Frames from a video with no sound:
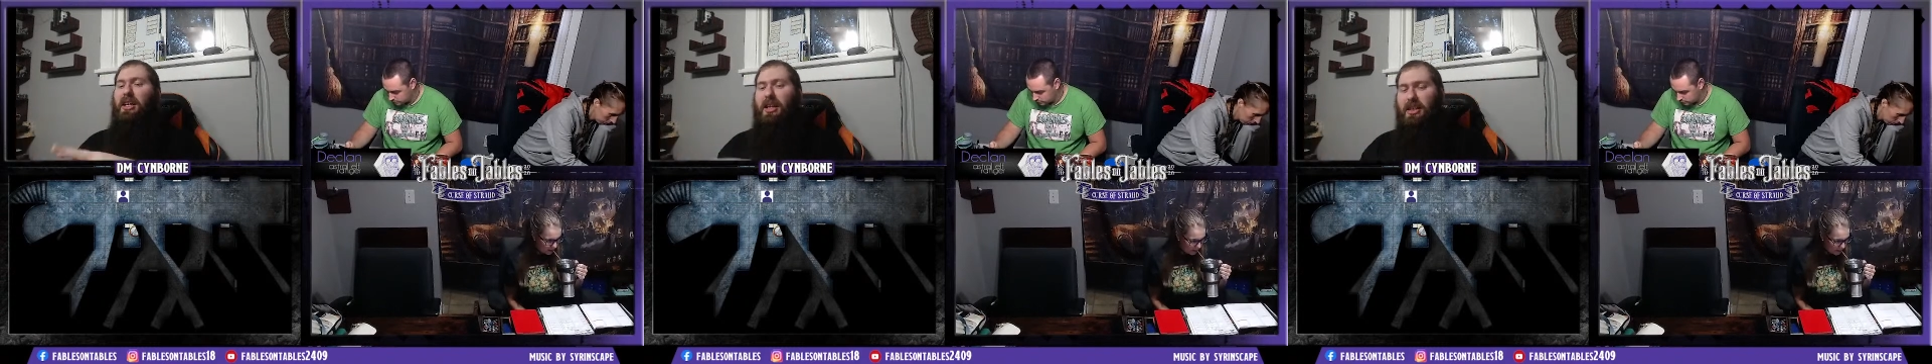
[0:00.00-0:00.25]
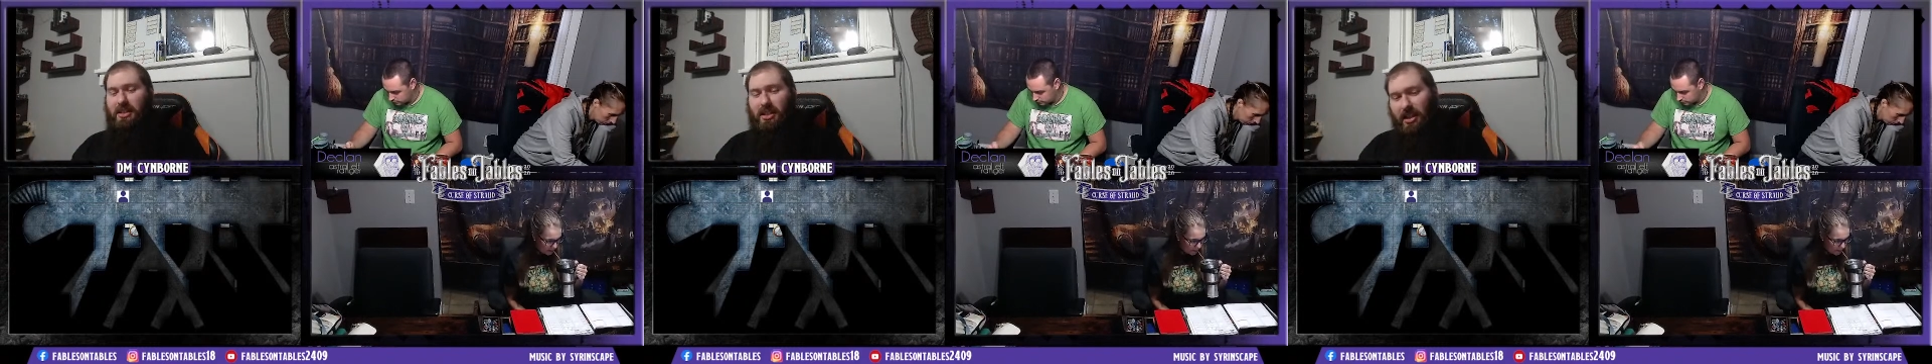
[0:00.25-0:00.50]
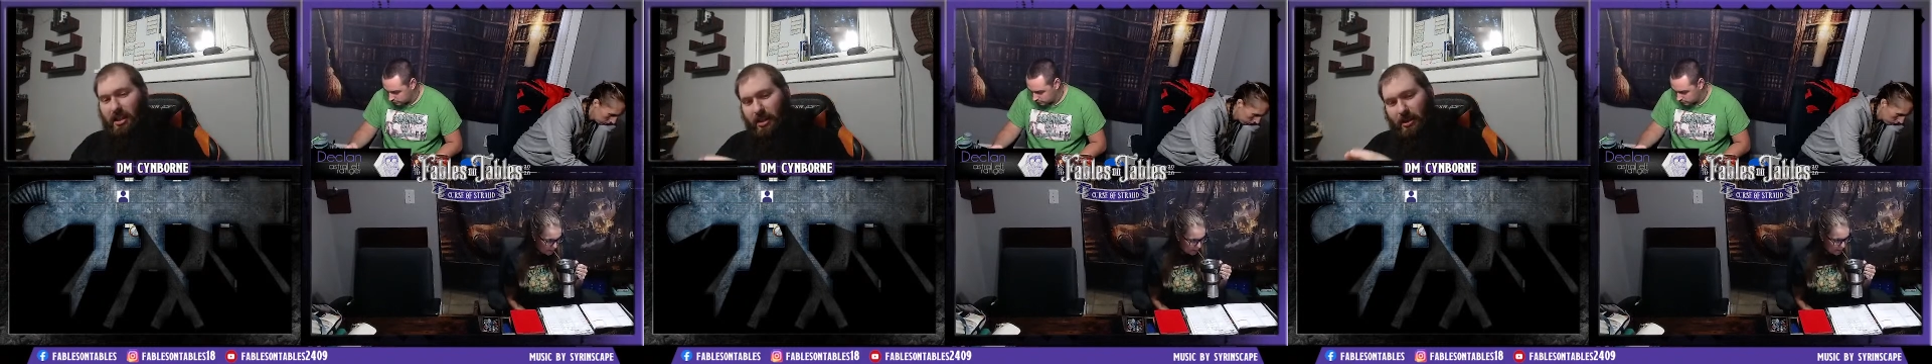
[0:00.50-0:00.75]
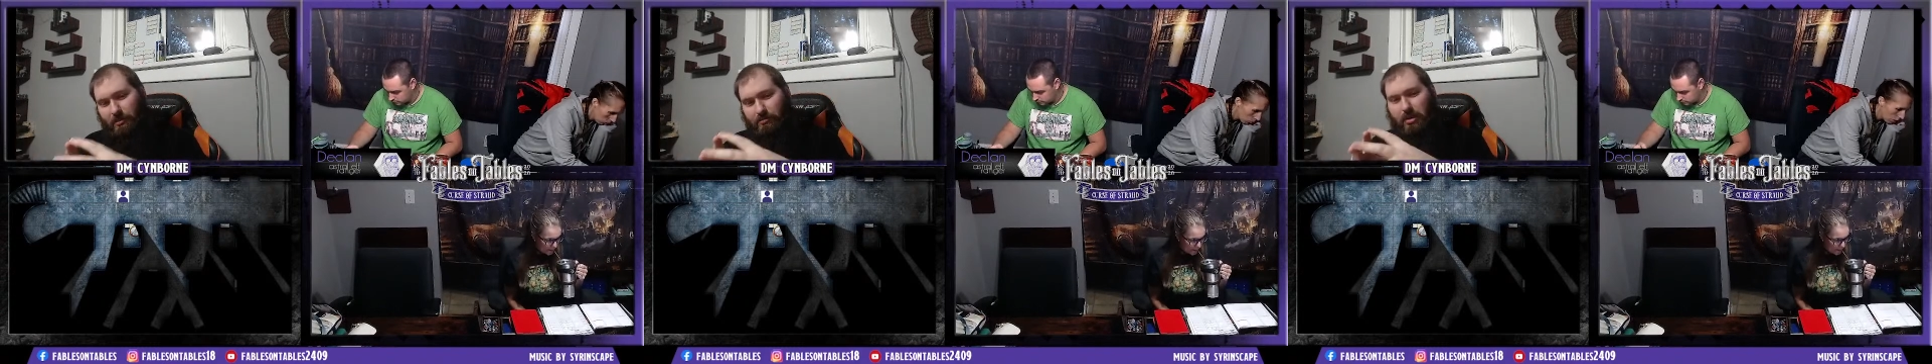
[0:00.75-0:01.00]
as
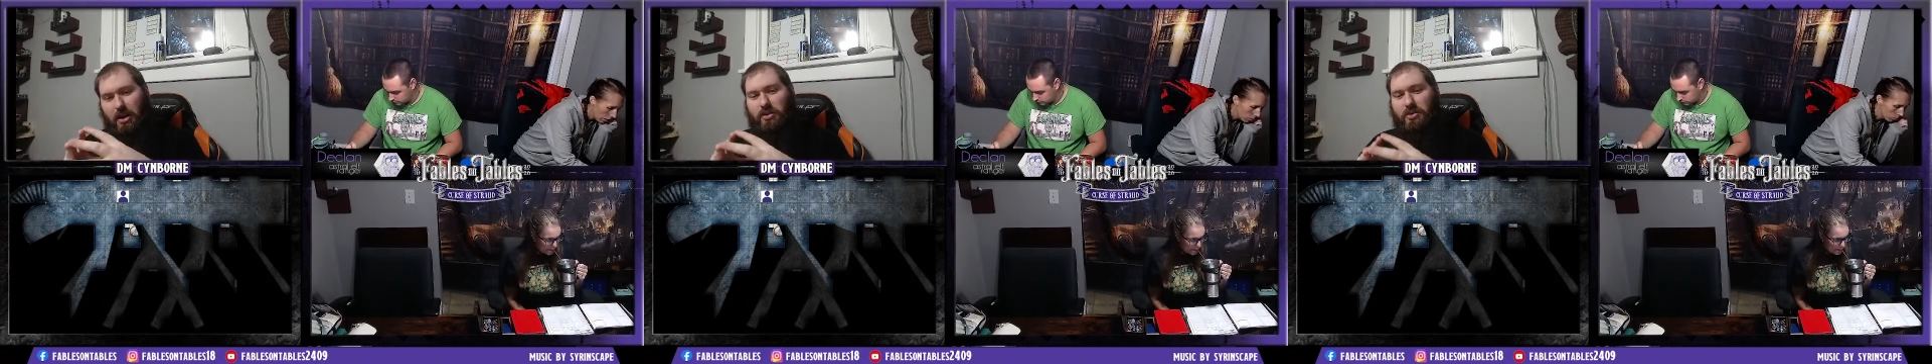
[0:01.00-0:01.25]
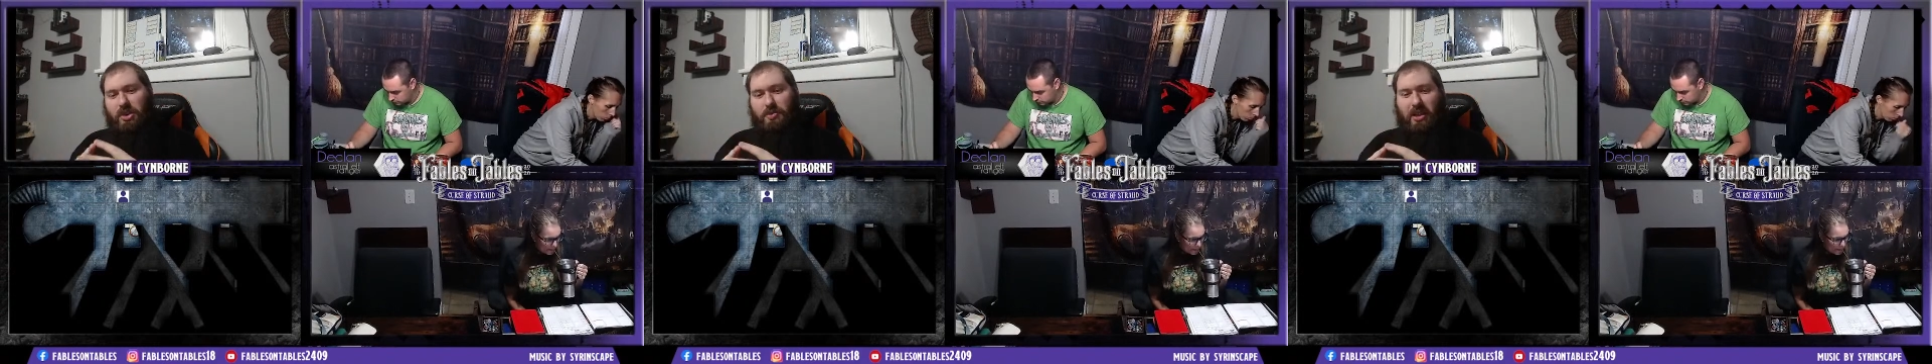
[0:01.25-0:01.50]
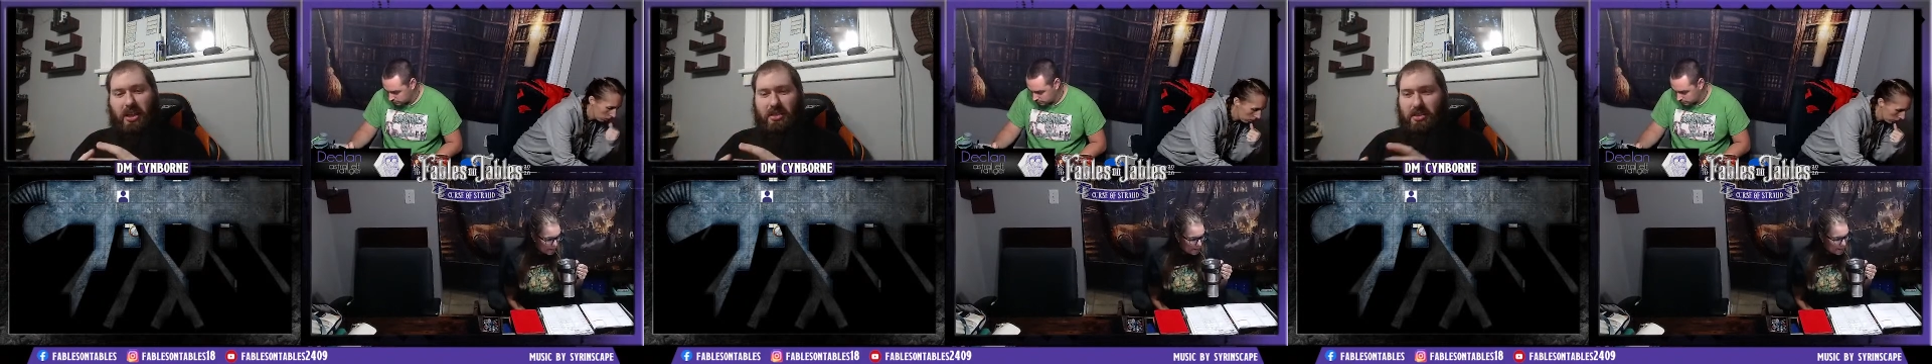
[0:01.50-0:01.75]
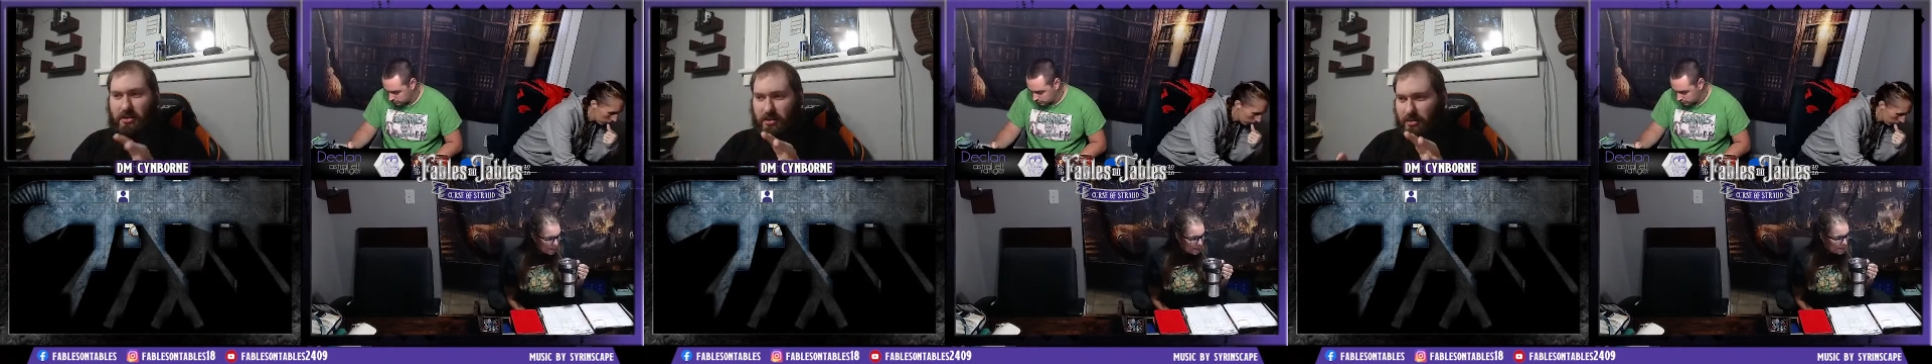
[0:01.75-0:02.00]
the bones begin
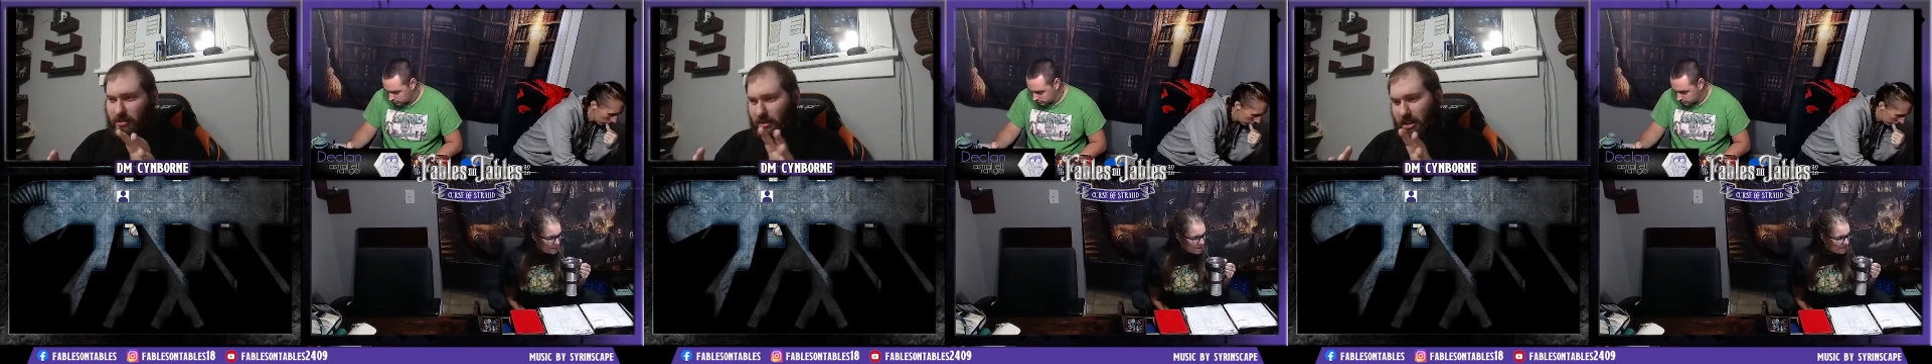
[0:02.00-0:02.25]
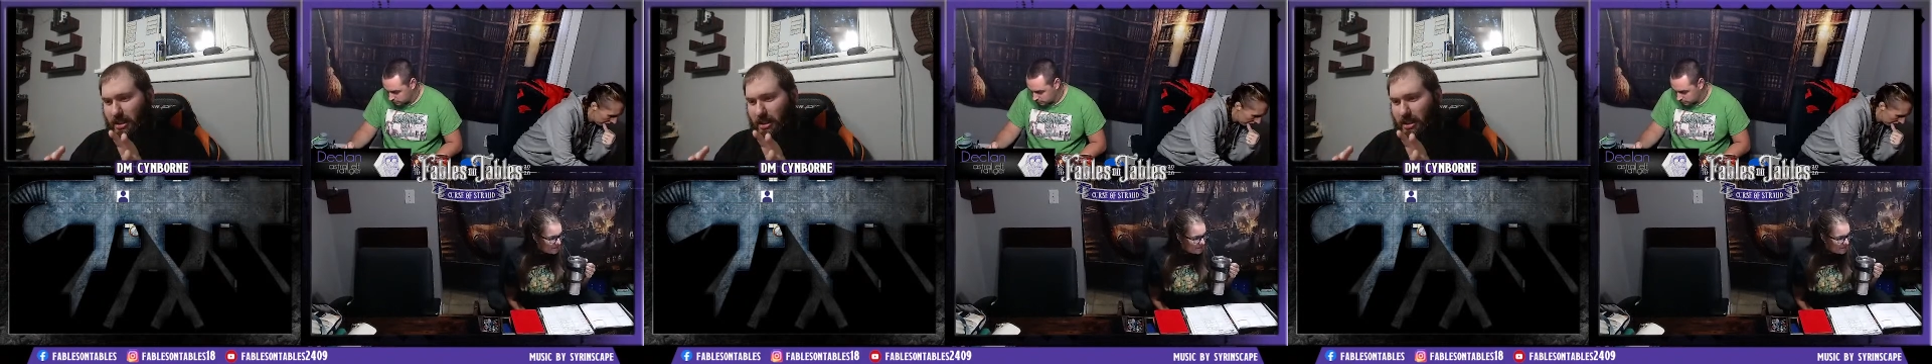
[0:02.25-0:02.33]
to